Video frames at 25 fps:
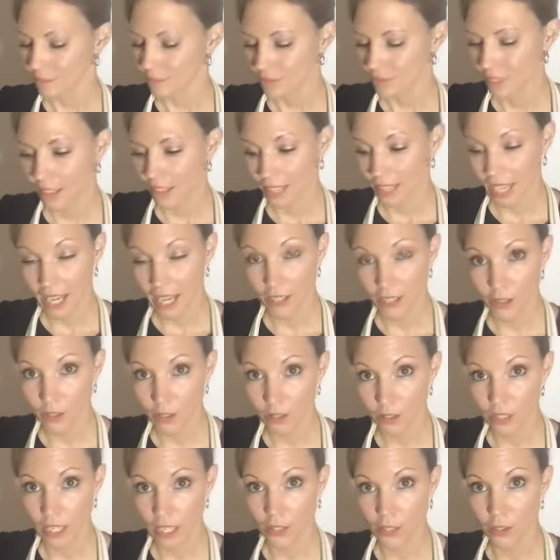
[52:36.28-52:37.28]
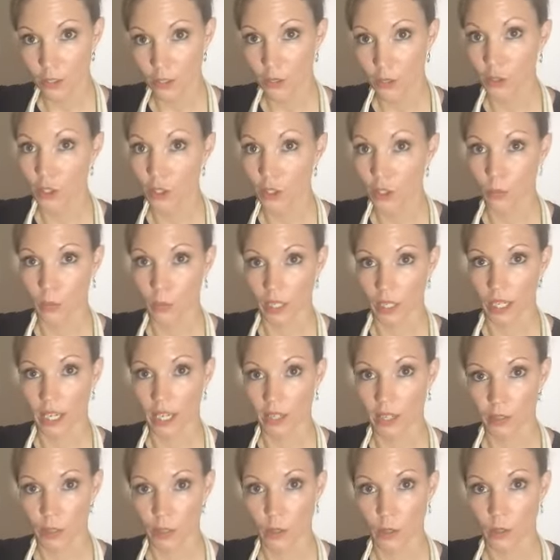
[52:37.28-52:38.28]
that you, that's usually what
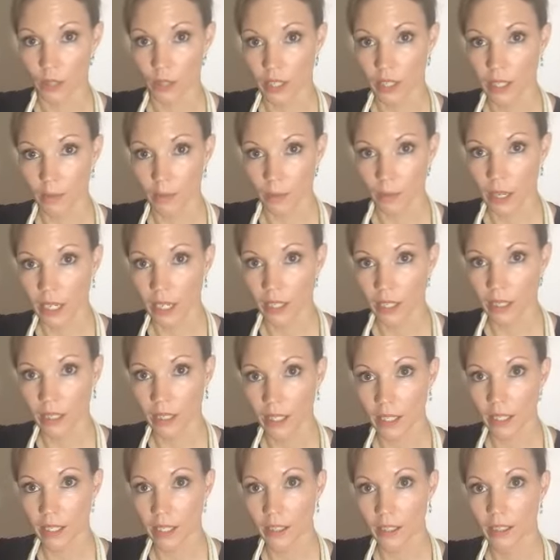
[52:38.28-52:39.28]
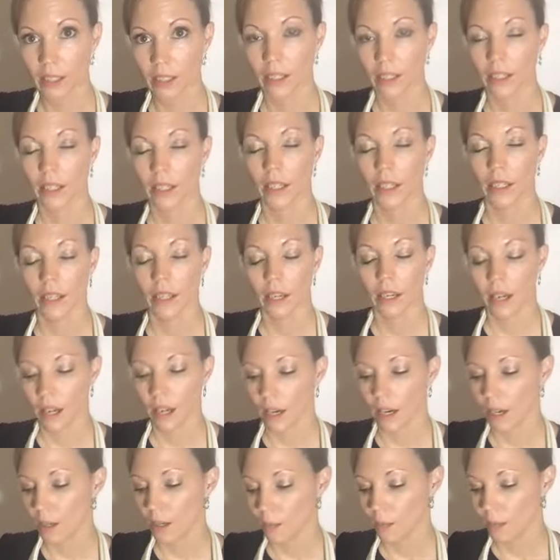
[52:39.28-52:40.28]
I do with it mainly.
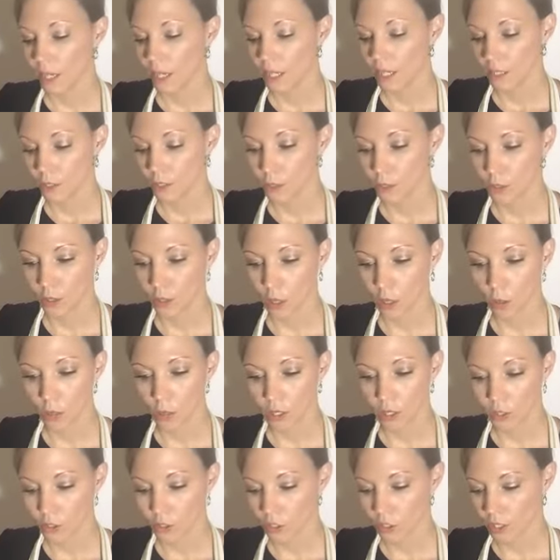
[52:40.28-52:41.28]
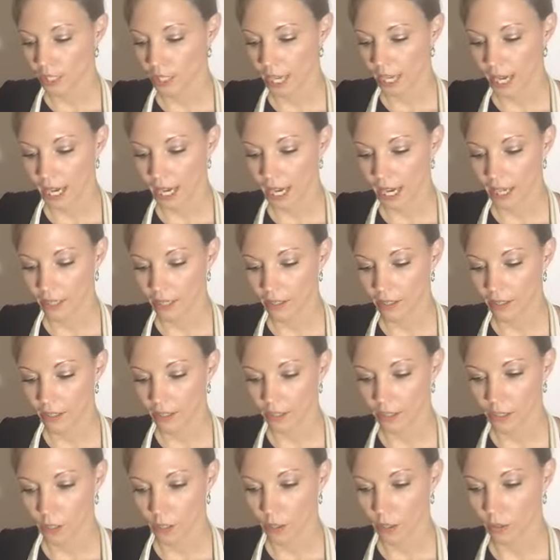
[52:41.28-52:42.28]
Um, and you could always just add,
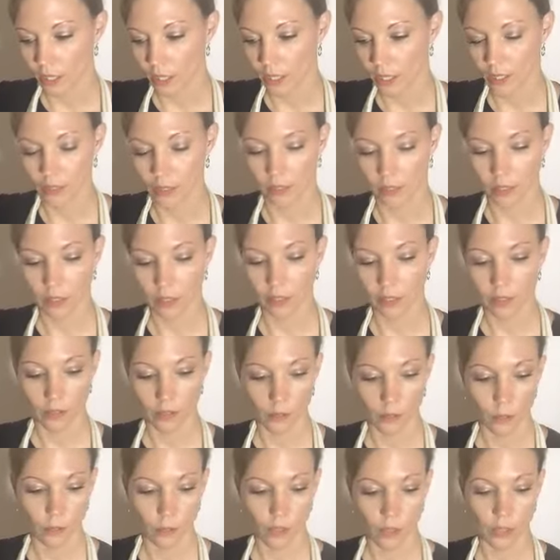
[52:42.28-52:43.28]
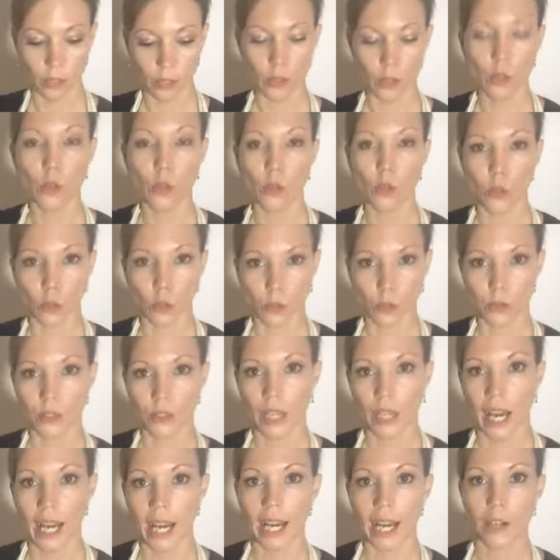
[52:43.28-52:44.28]
you know, like a the noodles.
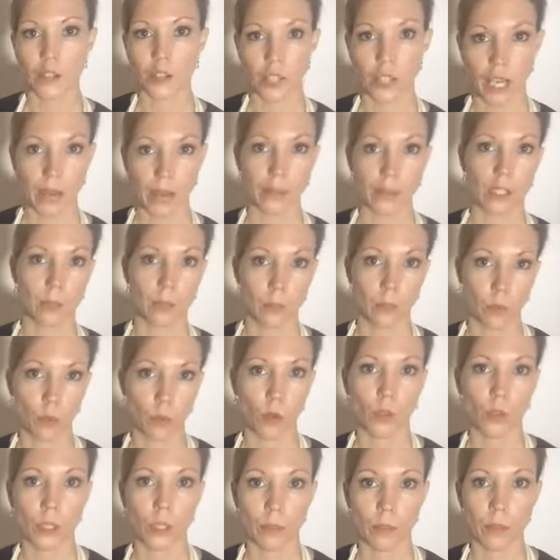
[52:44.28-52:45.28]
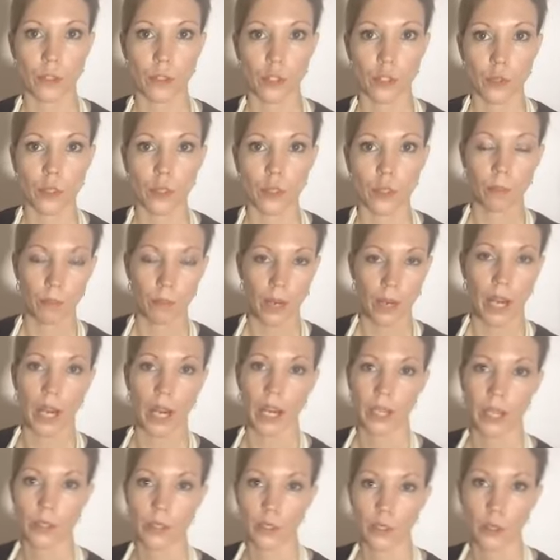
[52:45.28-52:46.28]
I actually have a Spirelli, but you can
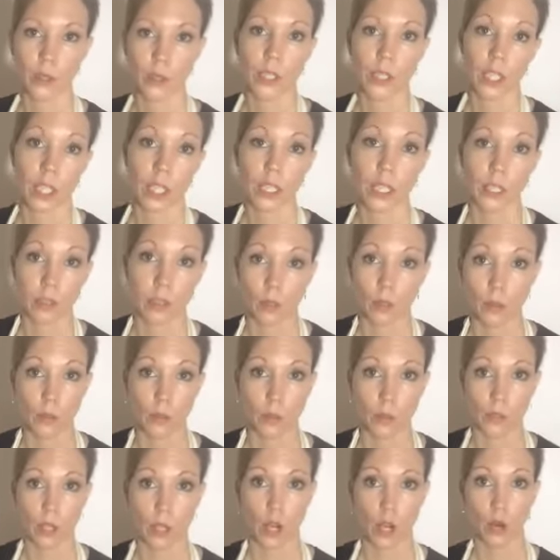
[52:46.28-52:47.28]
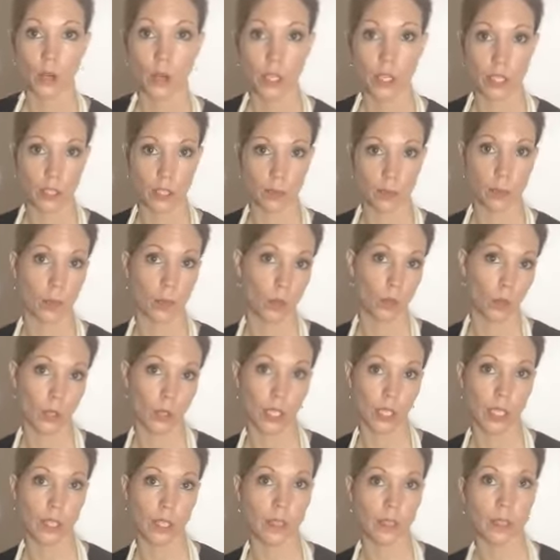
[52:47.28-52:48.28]
buy zucchini noodles already
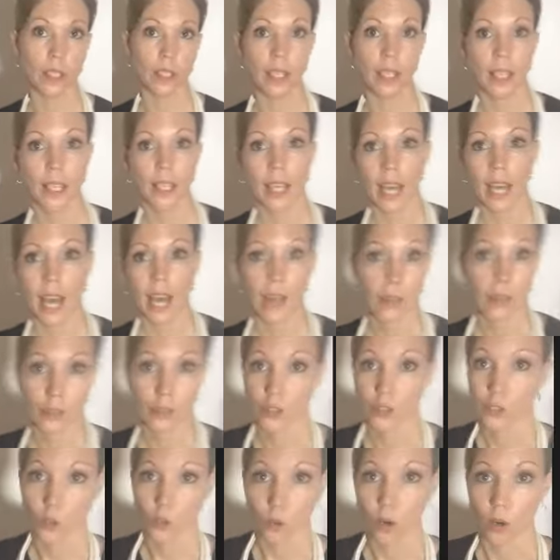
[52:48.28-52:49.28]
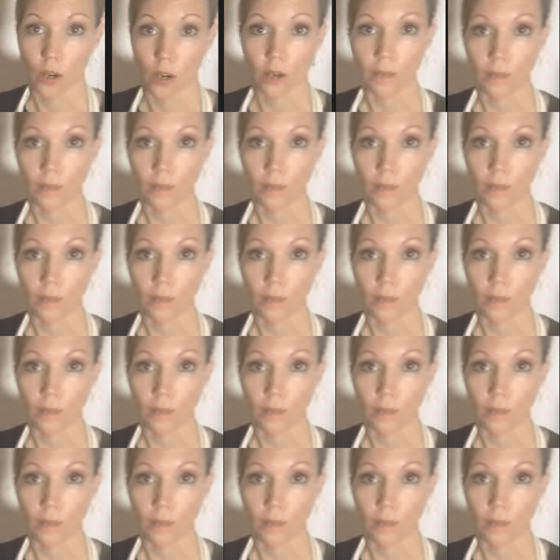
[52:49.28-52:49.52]
spiroli at the store.